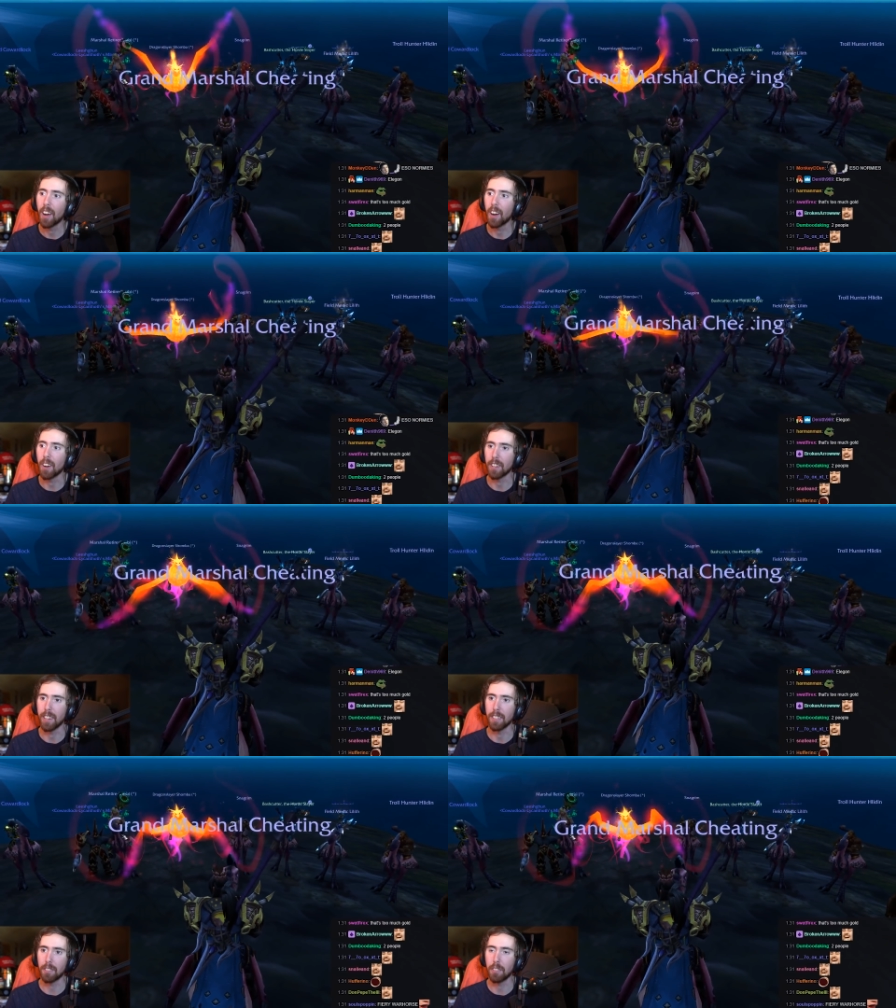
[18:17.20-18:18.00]
Okay,
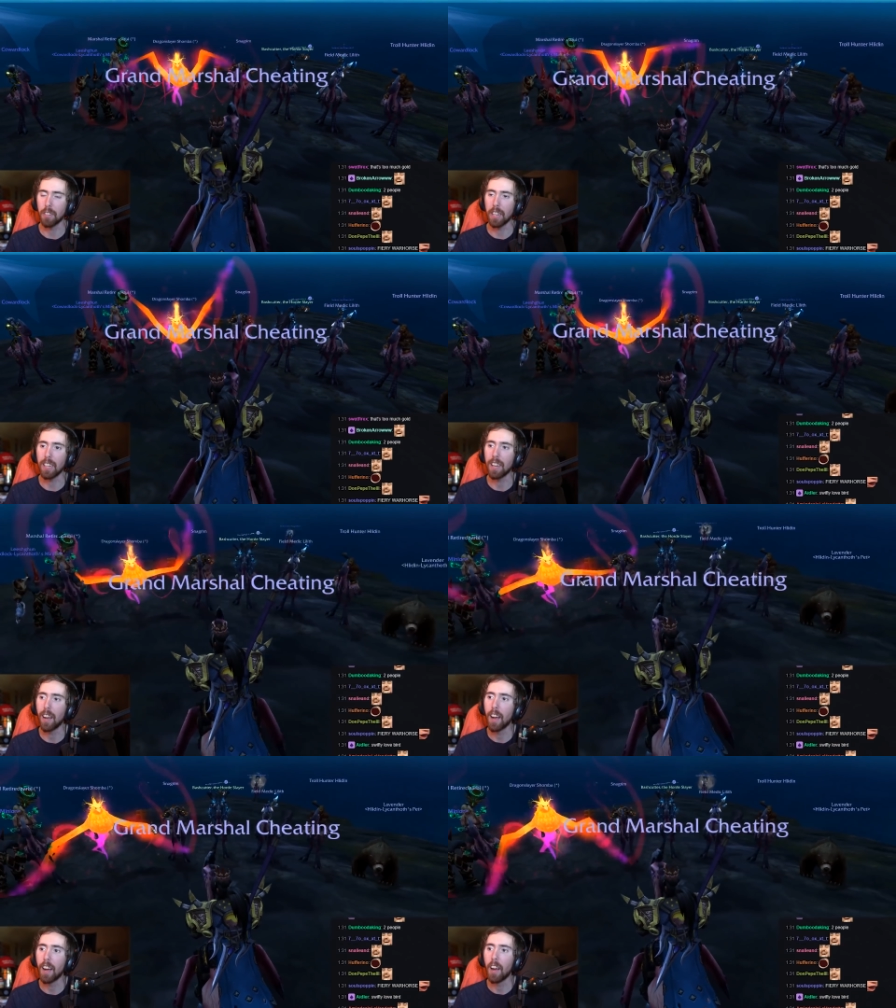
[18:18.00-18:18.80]
this is it.
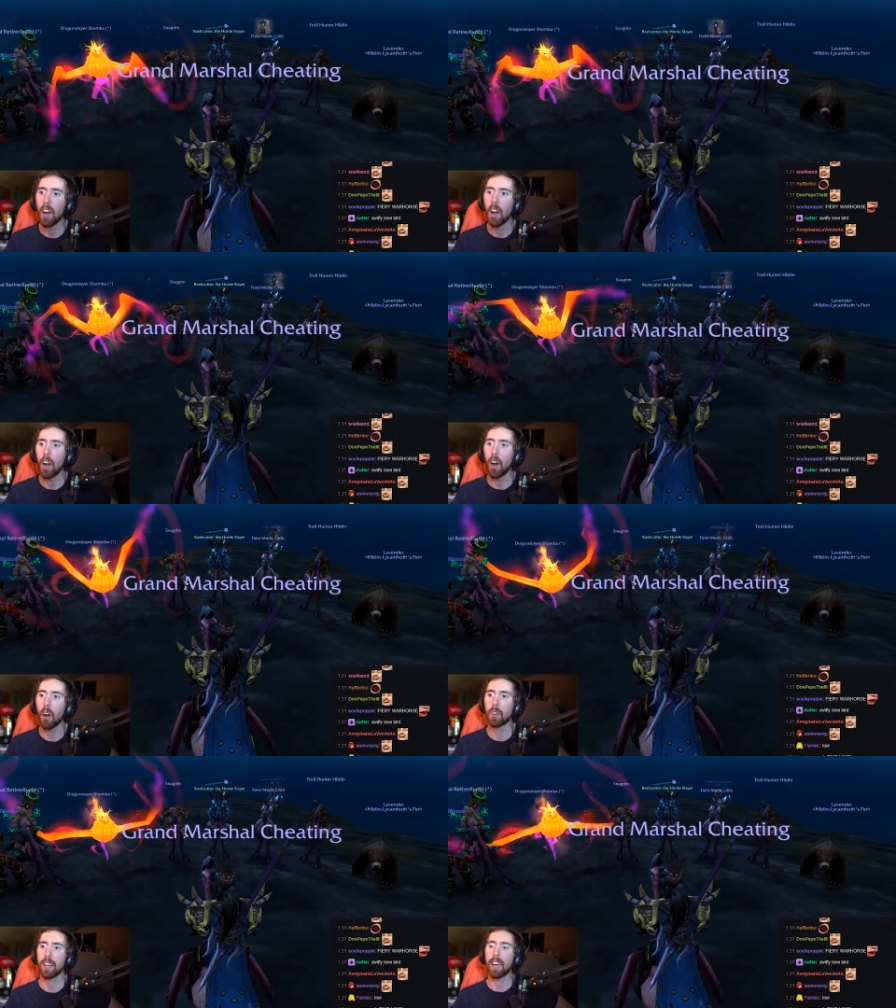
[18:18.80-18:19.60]

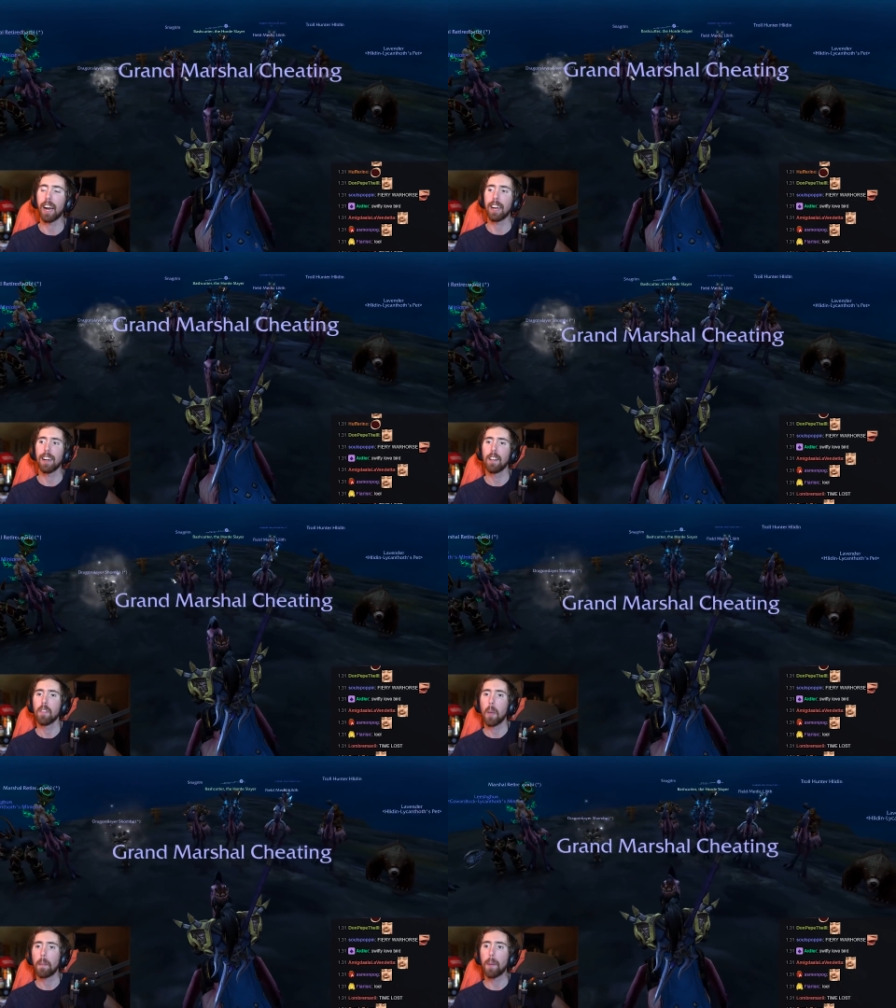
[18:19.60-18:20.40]
Okay, I...
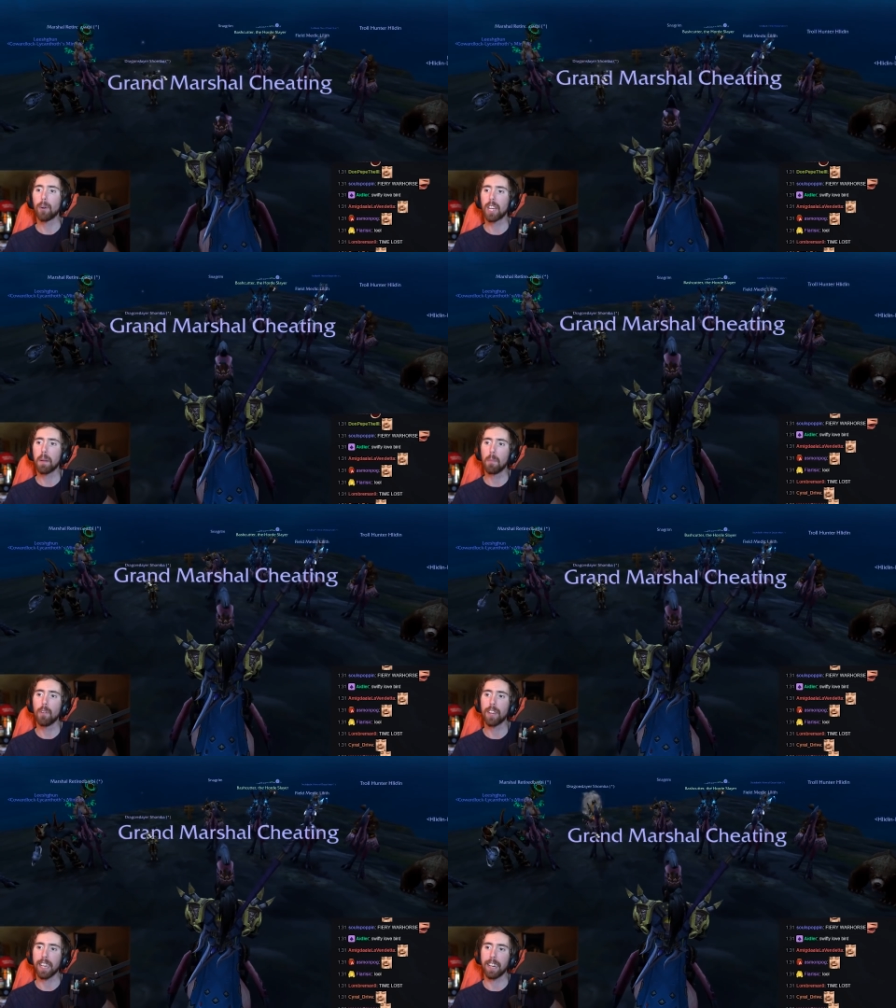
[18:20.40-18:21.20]
People keep
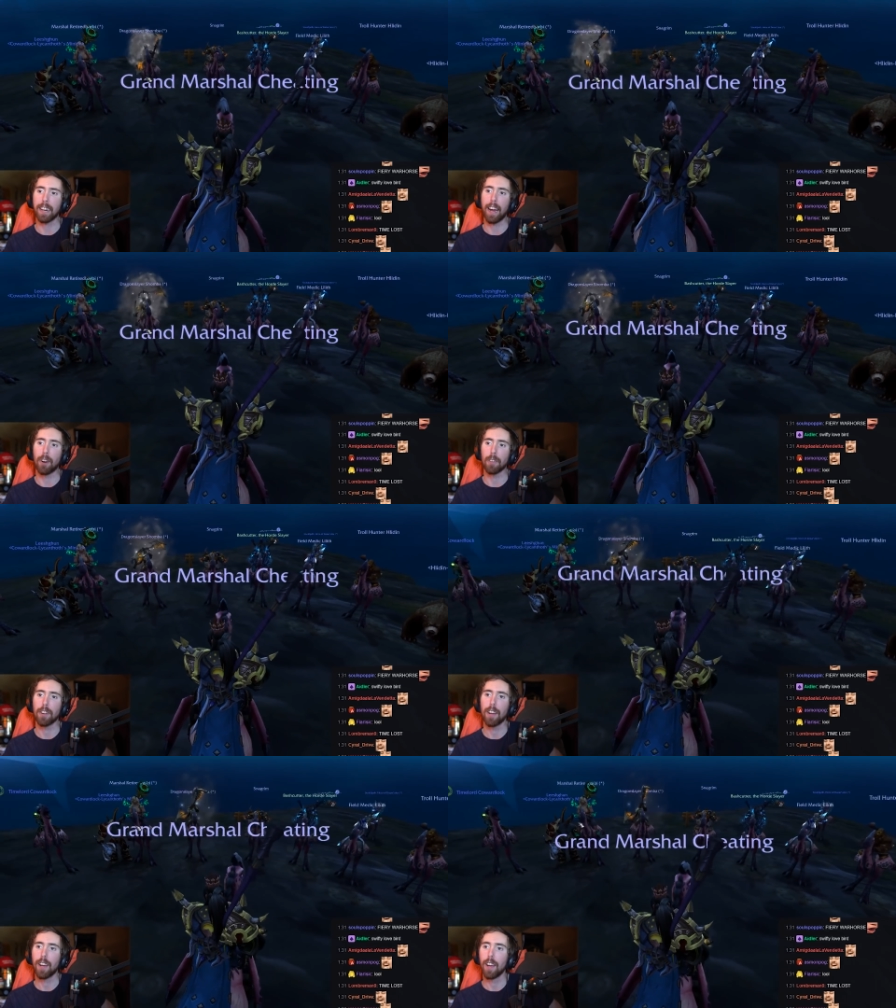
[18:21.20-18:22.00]
moving in and out.
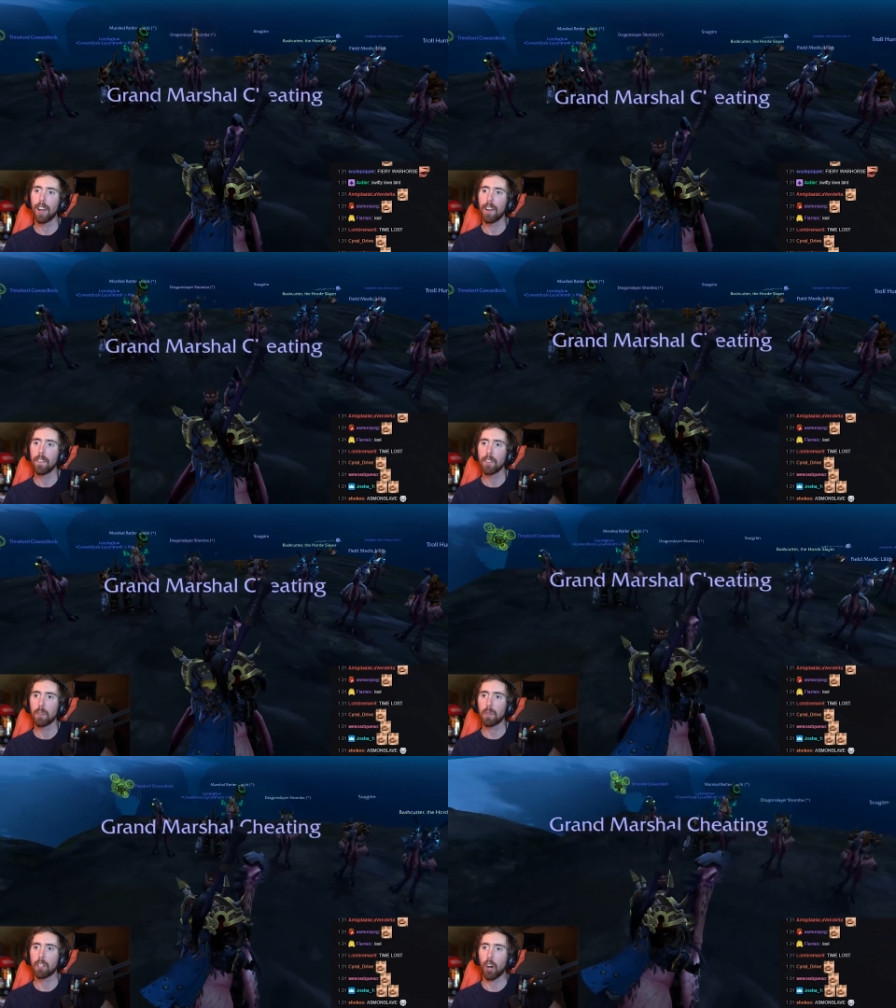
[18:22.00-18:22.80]

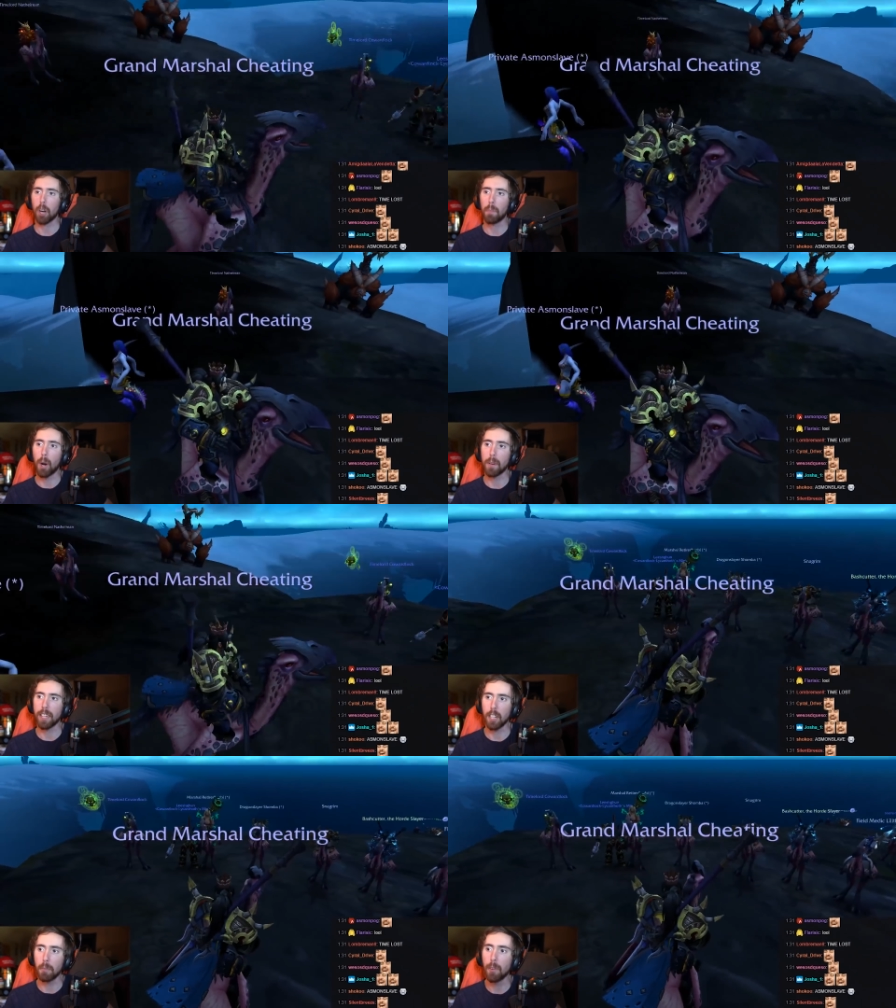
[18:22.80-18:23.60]
Retired Barbie, can
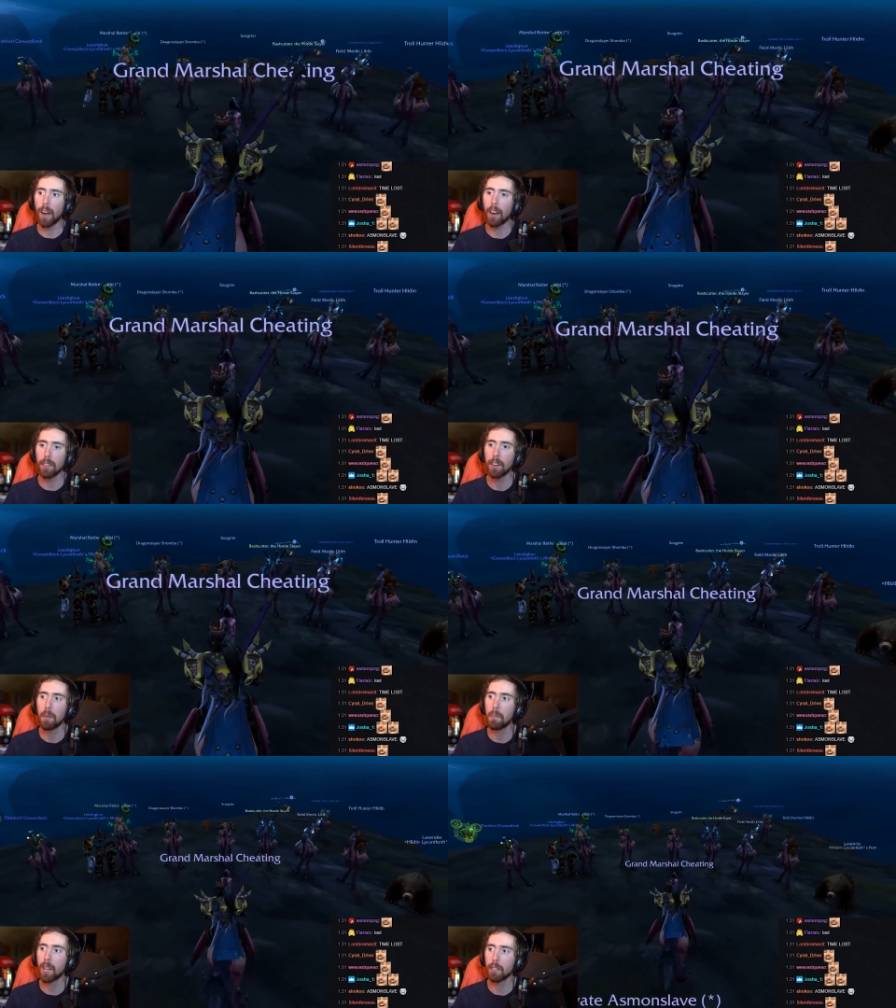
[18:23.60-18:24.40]
you move out?
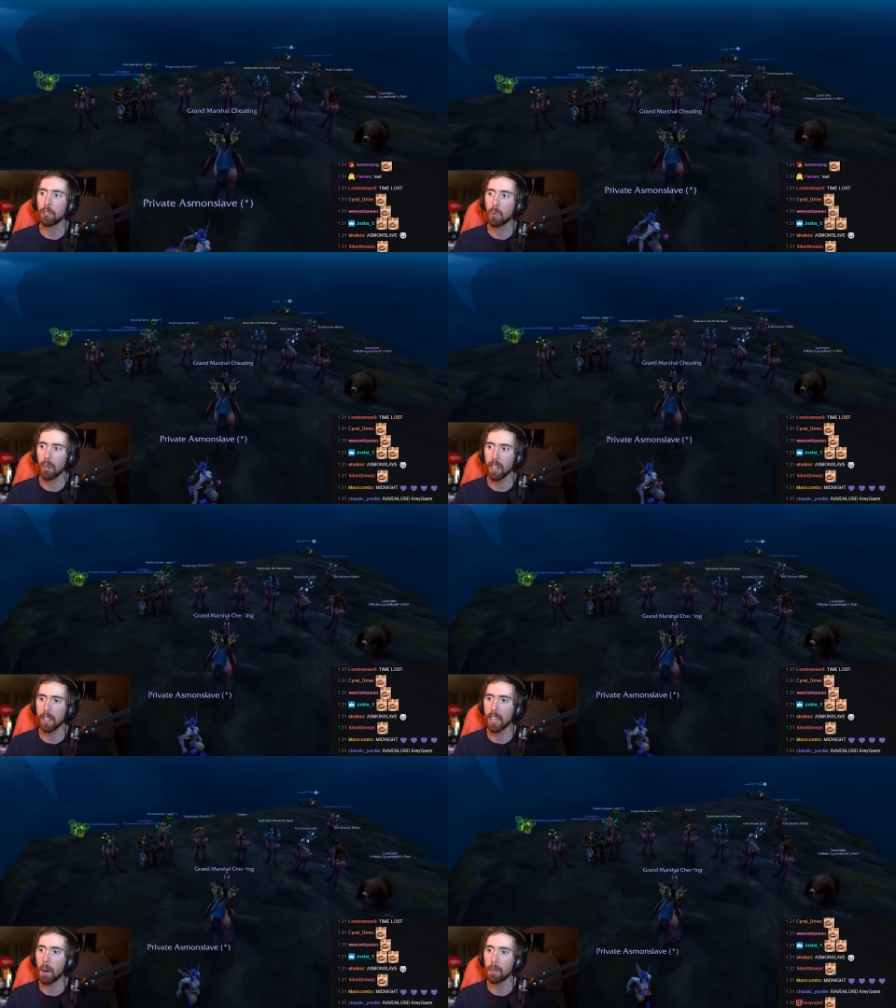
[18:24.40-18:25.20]
Because you weren't in the
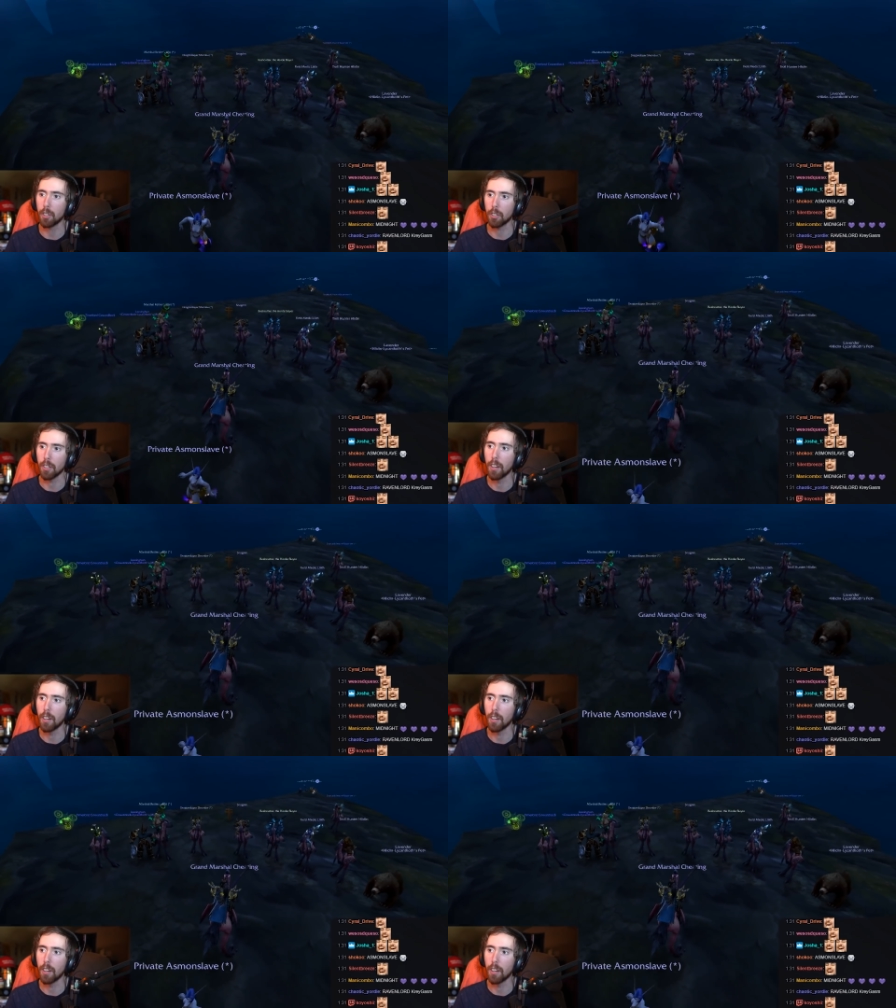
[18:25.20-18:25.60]
competition.